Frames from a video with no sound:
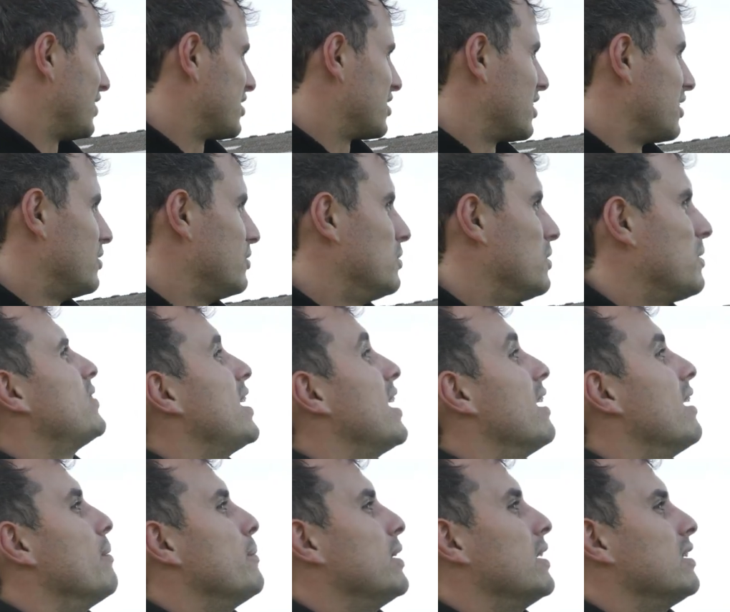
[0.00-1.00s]
So yeah,
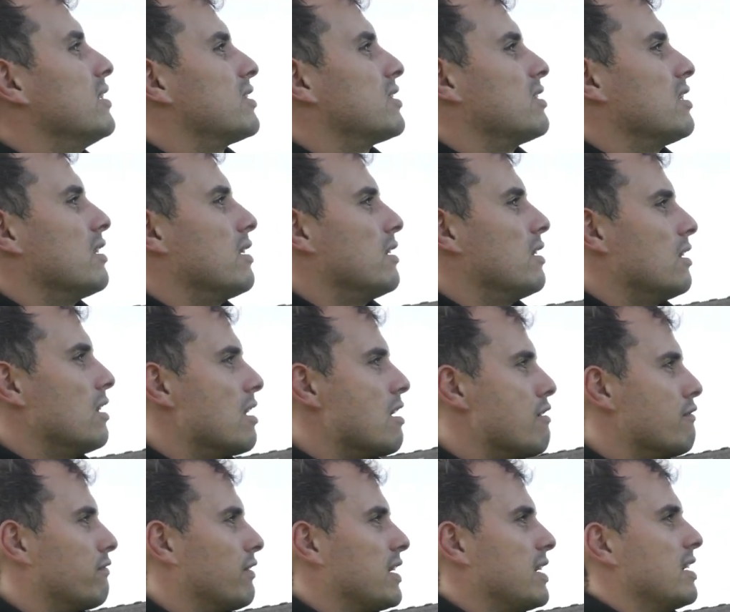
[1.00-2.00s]
I mean, it's
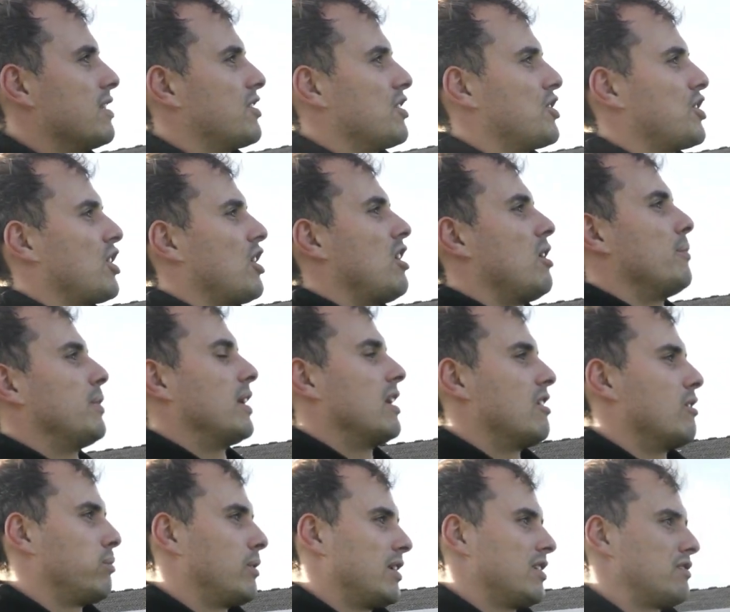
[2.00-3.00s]
lovely. It's a charming
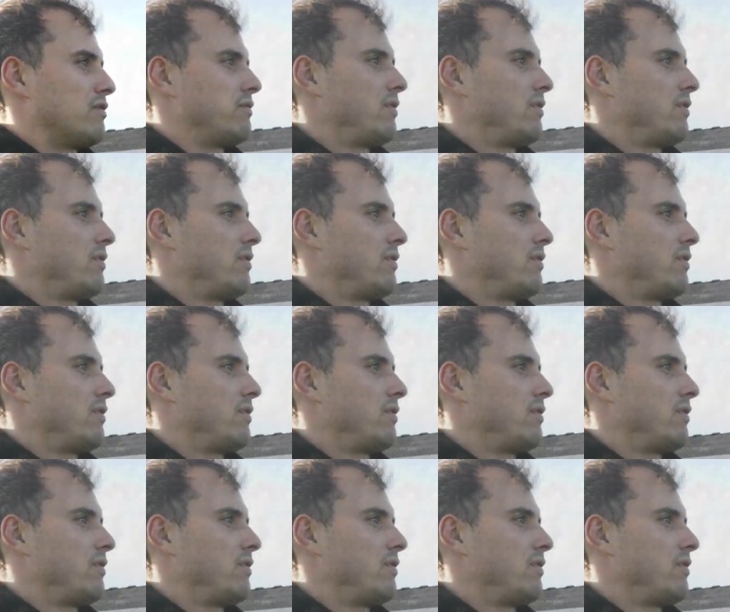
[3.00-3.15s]
airplane to